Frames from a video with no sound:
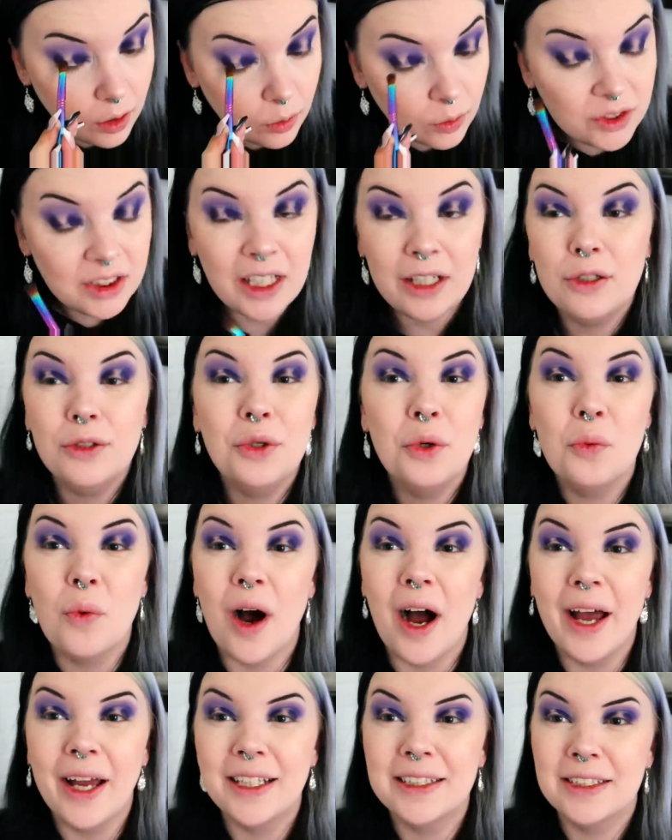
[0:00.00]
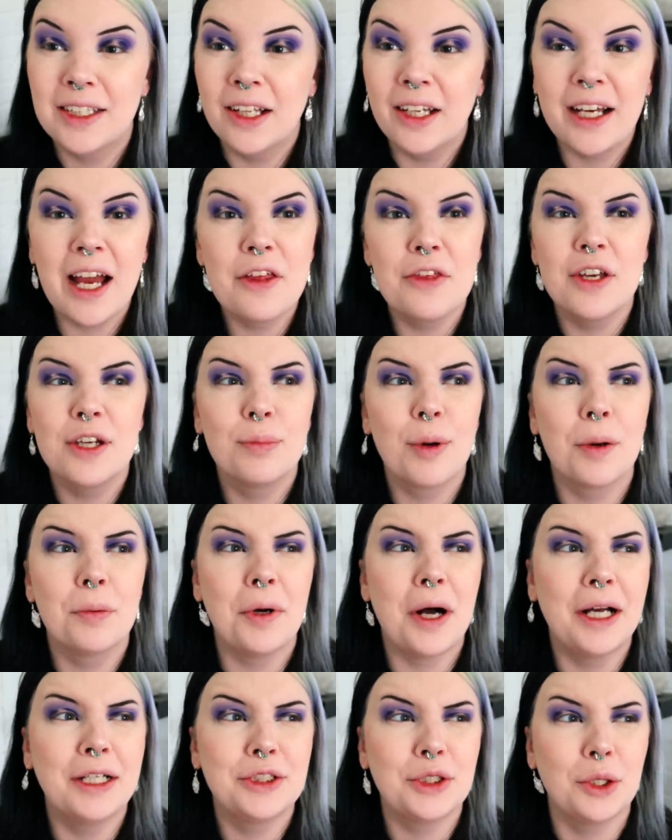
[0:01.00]
Which I don't know why. It's not like I think
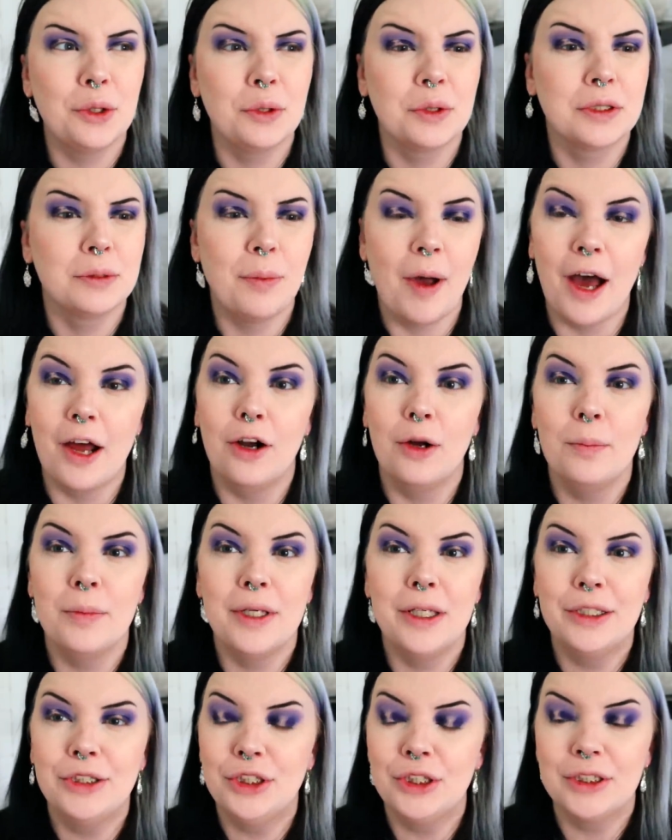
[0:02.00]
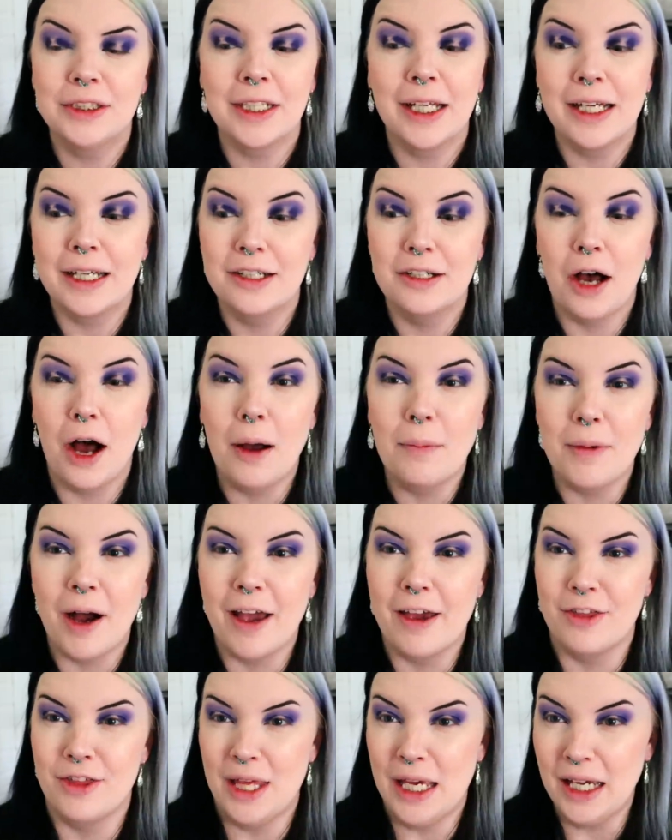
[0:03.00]
purple eyeshadow looks bad on me. It's just like not
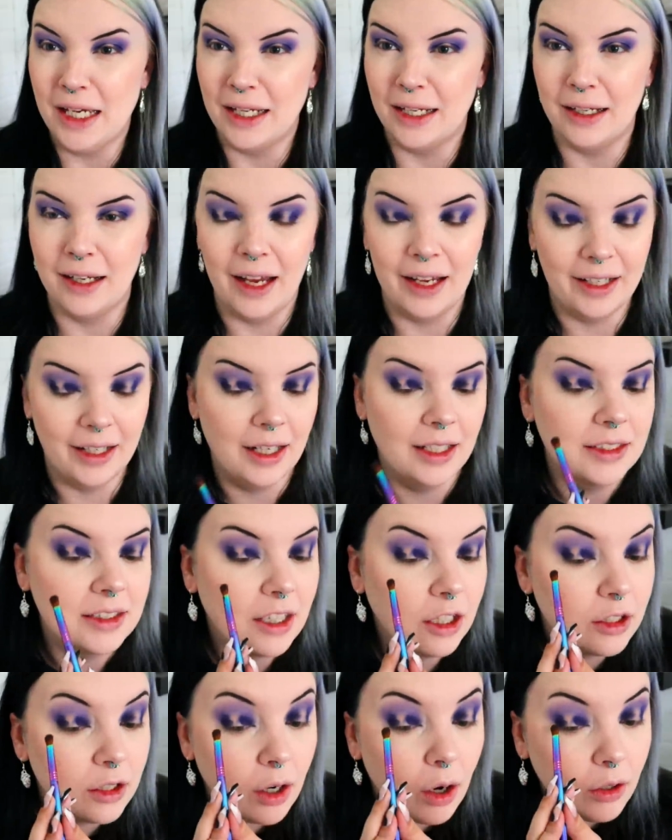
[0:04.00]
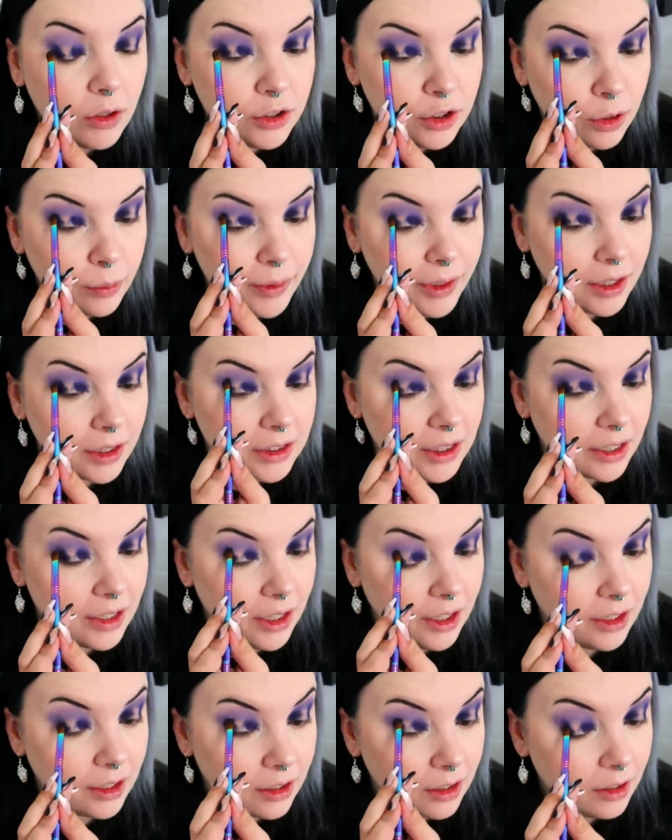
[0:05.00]
my thing, I guess. Also because I
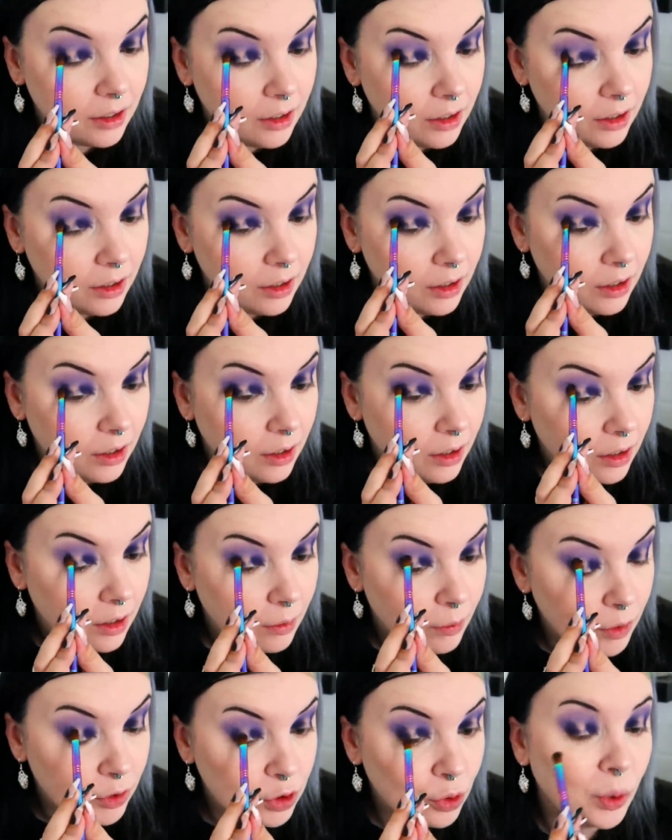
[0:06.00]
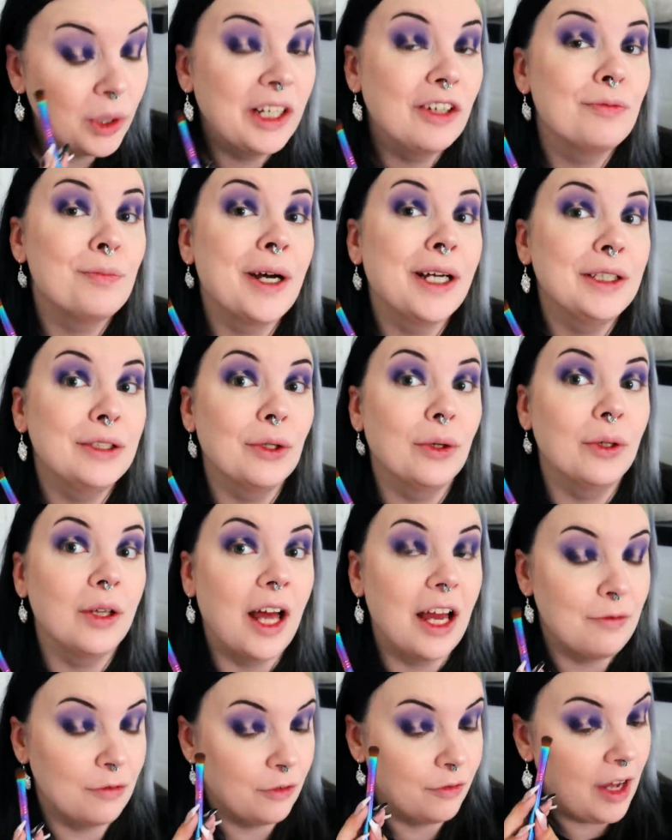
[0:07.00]
think majority of my adult
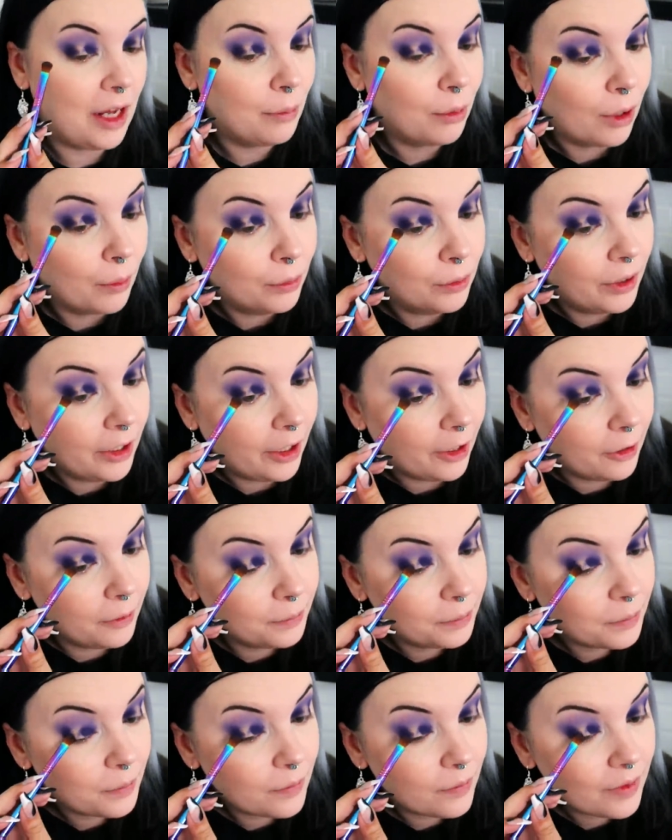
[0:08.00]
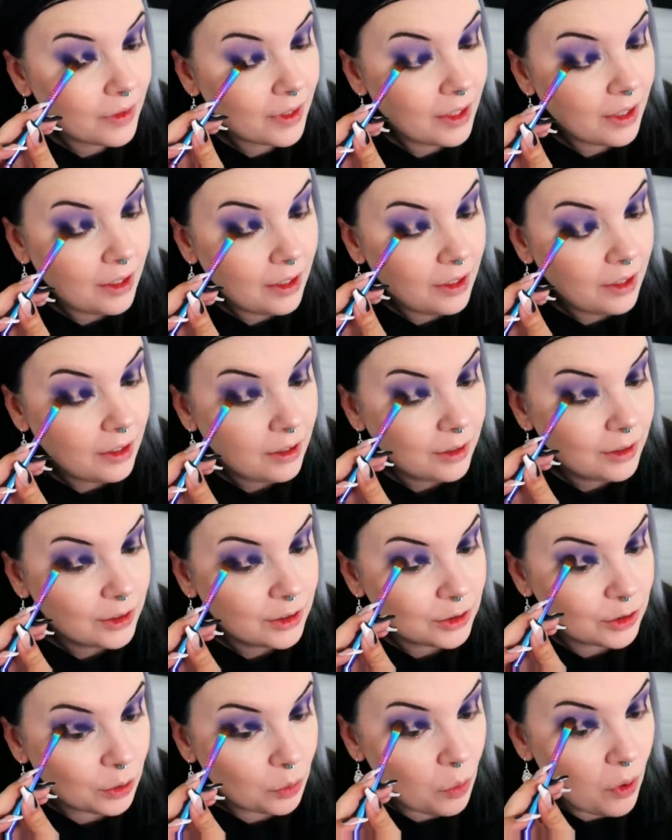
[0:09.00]
life I've had purple hair.
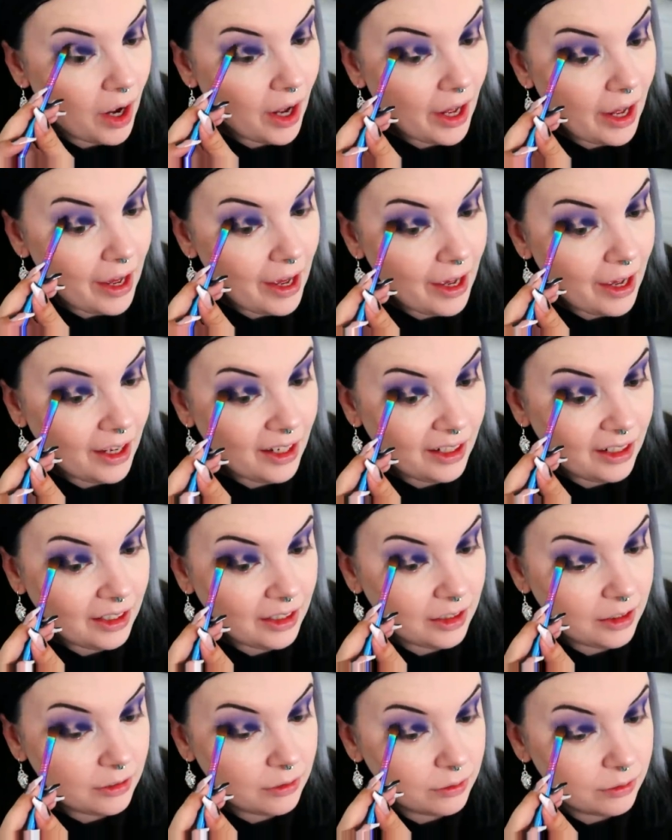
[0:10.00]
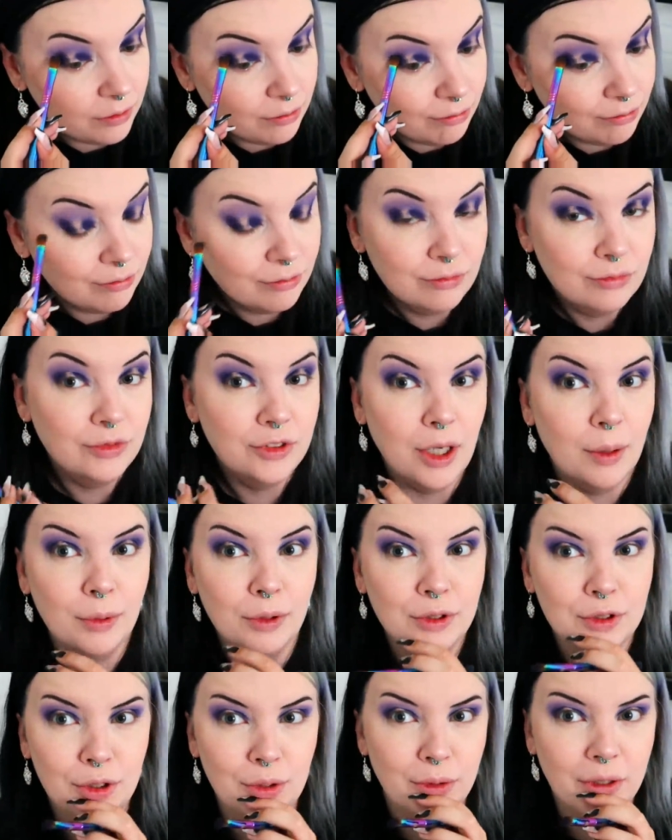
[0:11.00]
So why
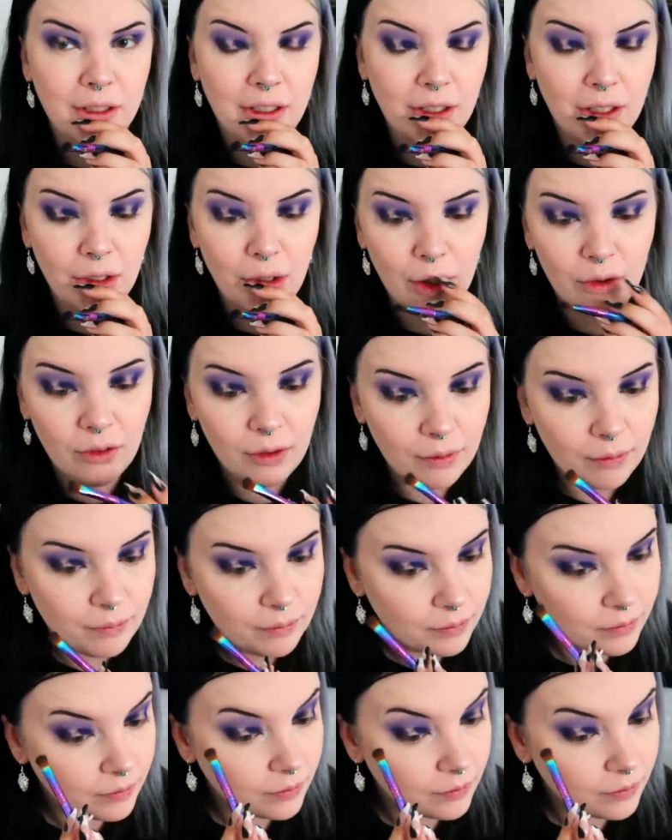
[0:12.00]
double do it, you know?